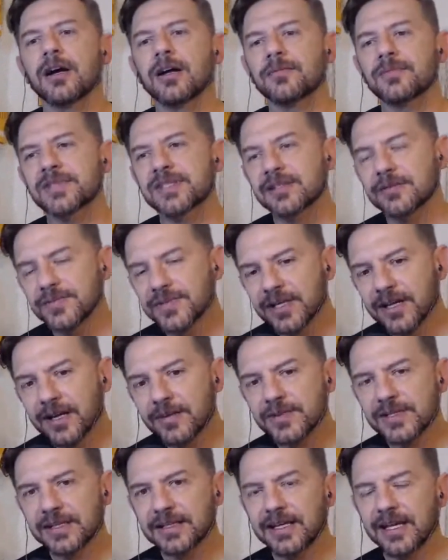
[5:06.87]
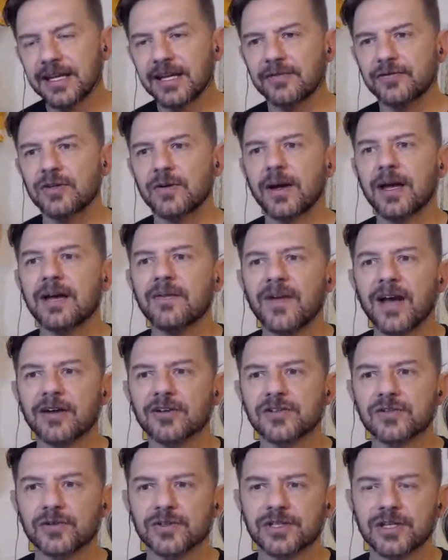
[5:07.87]
Sometimes, again, if you have
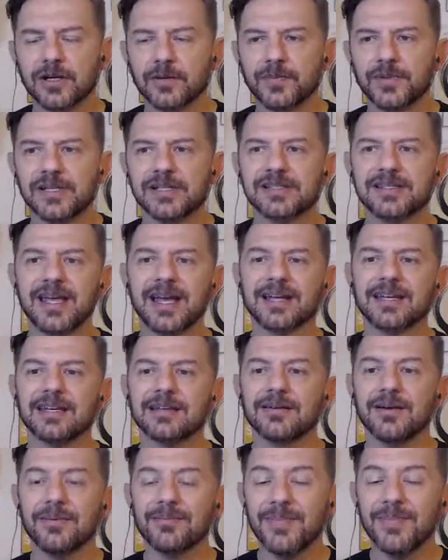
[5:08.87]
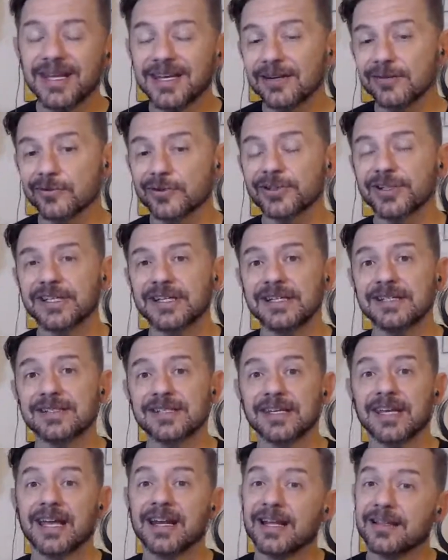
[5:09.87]
outsourced companies, that can make it really
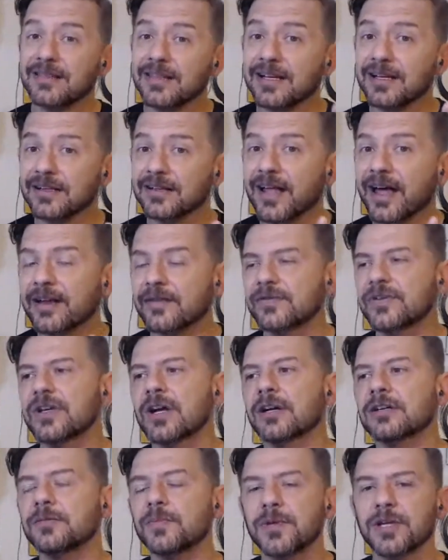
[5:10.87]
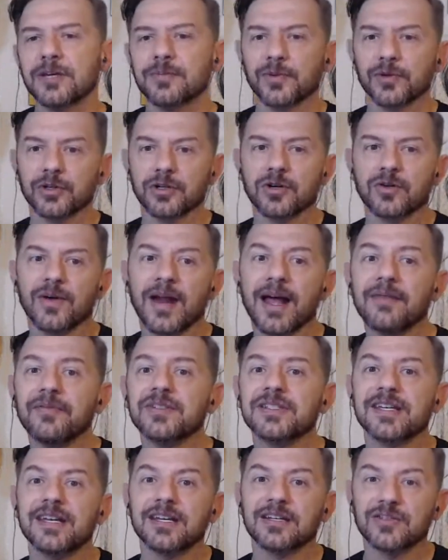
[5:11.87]
easy. And I think a lot of young people are
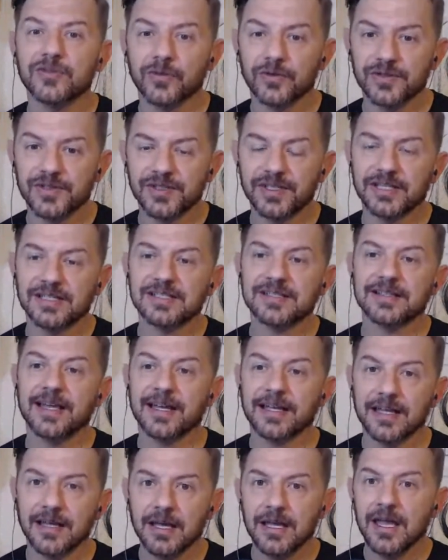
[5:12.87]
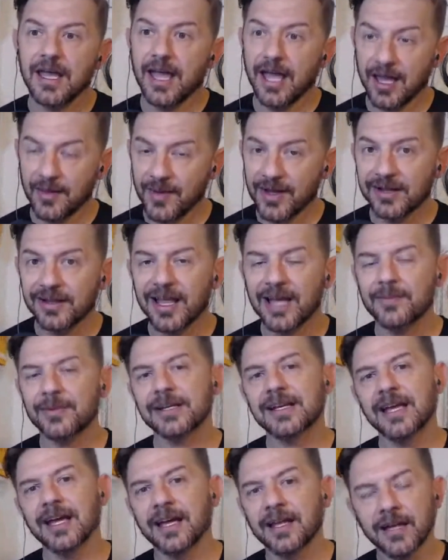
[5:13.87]
gravitating towards things like MLM
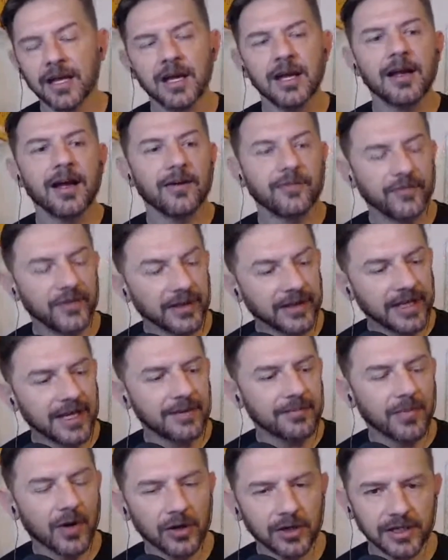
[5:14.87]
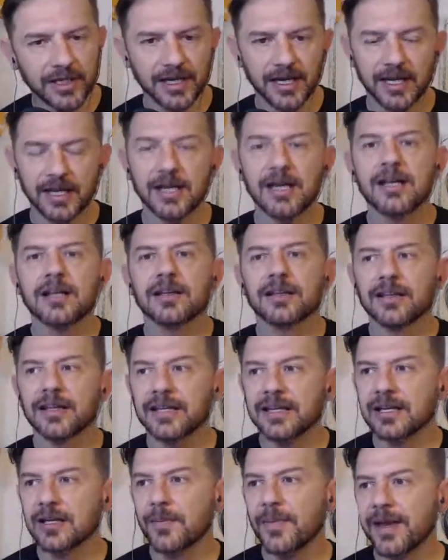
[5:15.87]
again, affiliate marketing,
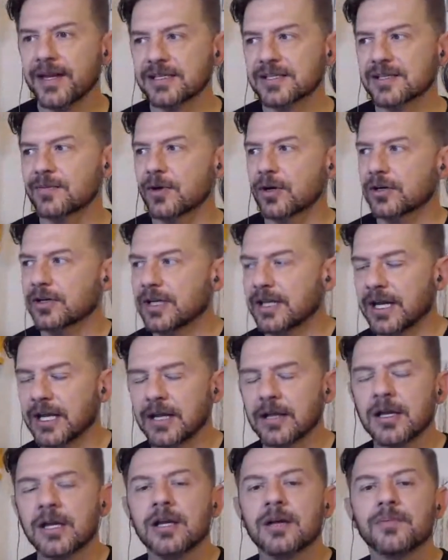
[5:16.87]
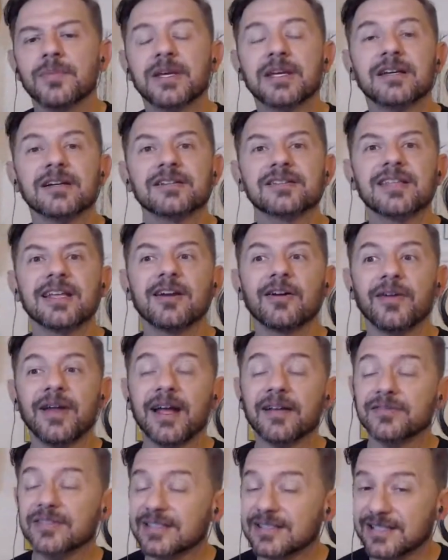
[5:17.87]
link-based marketing, because they don't
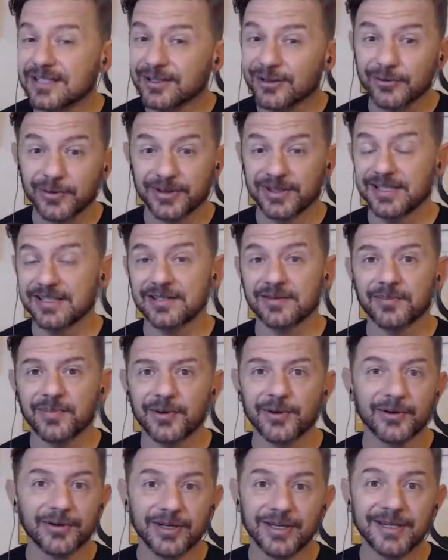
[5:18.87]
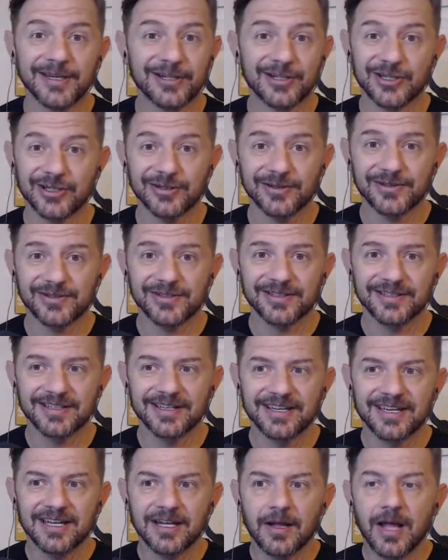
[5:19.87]
have to deal with these employee issues.
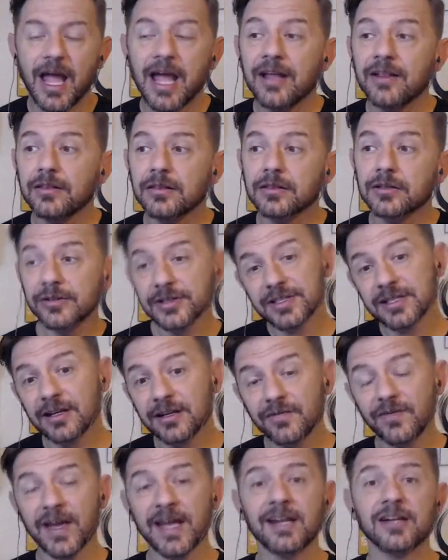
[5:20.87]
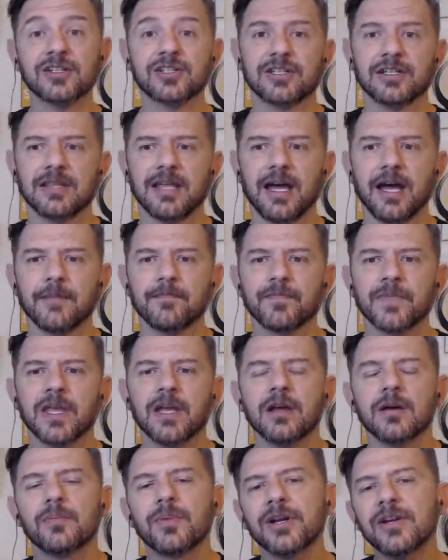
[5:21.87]
And there's an advantage to that.
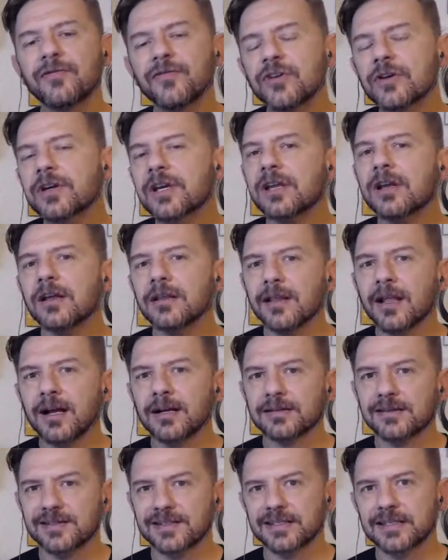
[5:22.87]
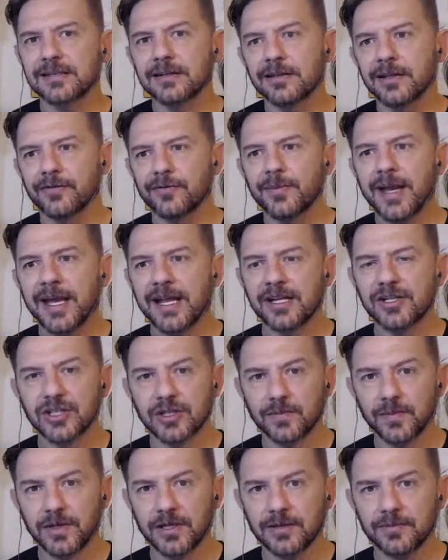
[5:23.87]
But if you can unlock the skill of
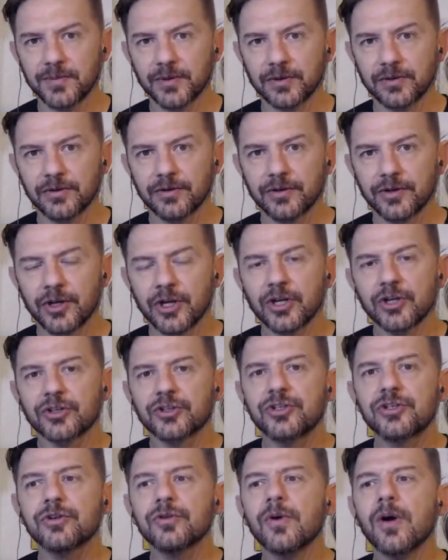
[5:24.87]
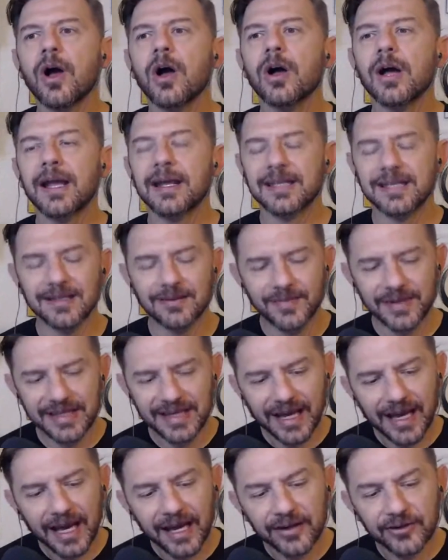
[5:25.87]
managing people, you can be
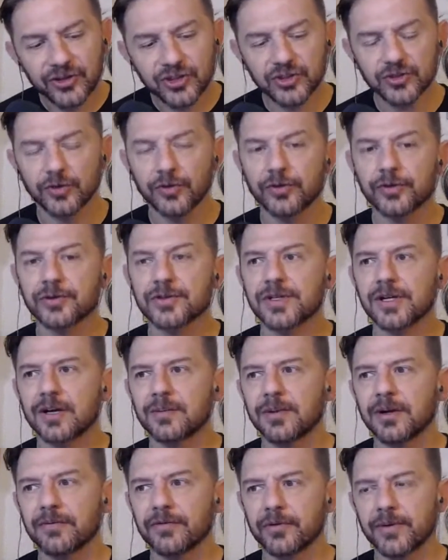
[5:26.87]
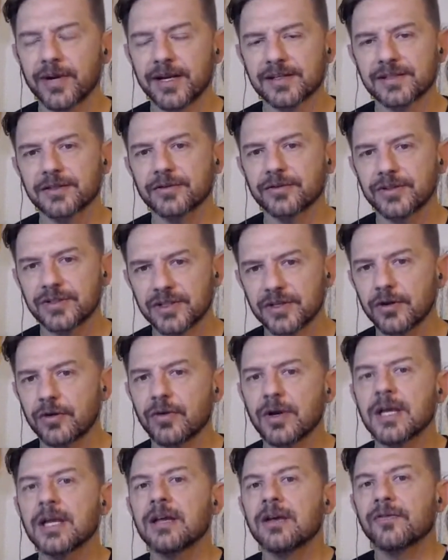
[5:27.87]
head and shoulders above the rest.
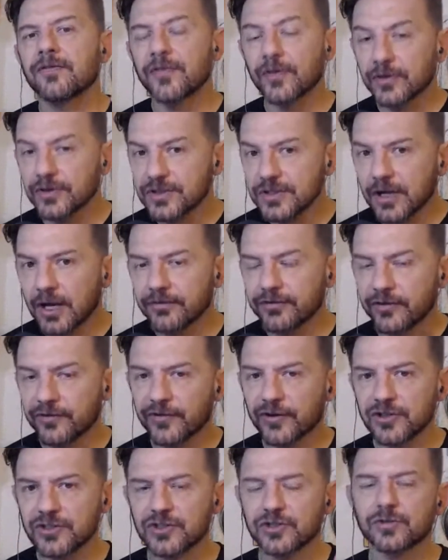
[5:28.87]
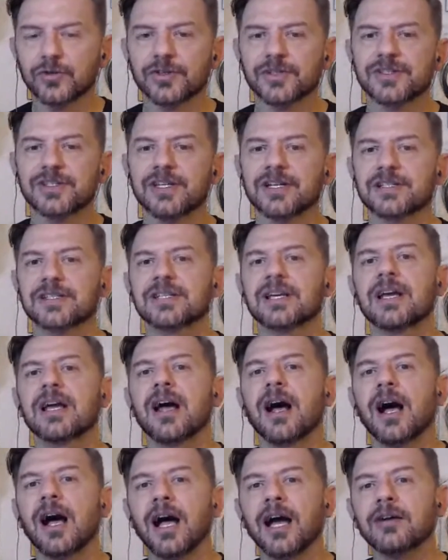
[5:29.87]
So first off, the first tool is this.
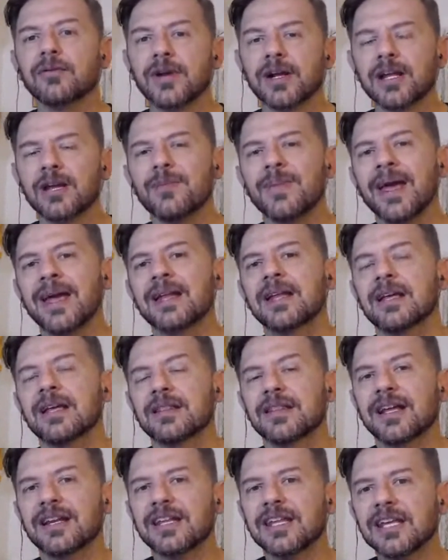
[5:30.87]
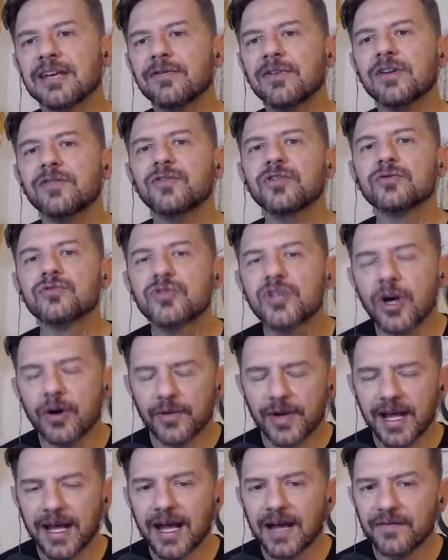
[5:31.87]
I recommend that even if you
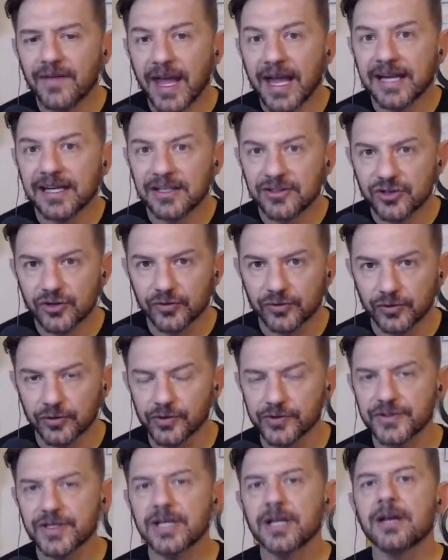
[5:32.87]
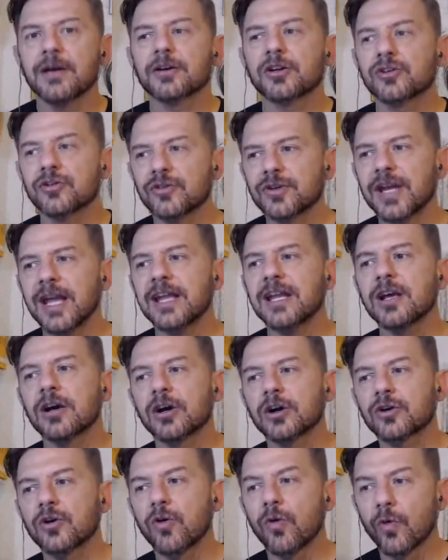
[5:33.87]
don't have any tools, creating
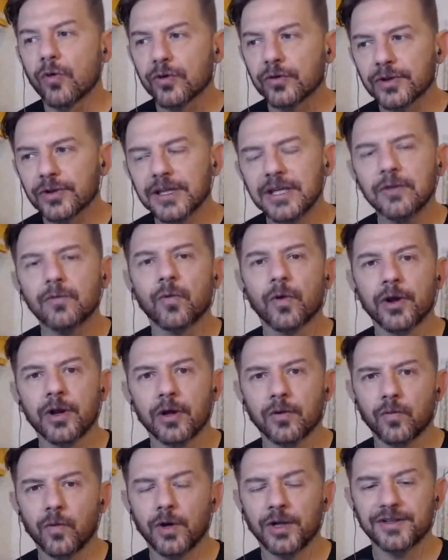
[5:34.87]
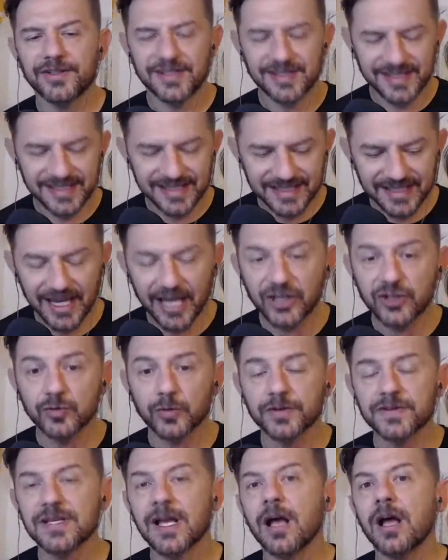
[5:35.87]
a quarterly one-on-one schedule
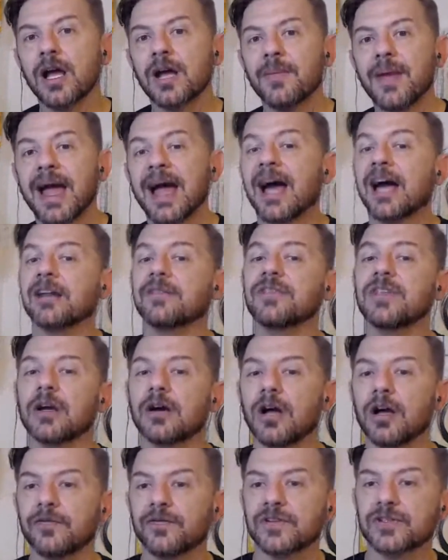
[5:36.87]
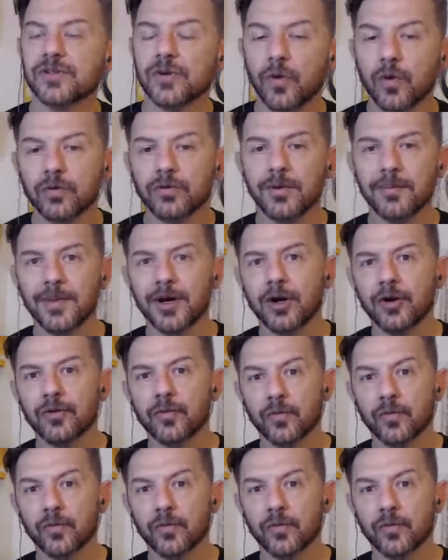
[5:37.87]
time out of the office or remote.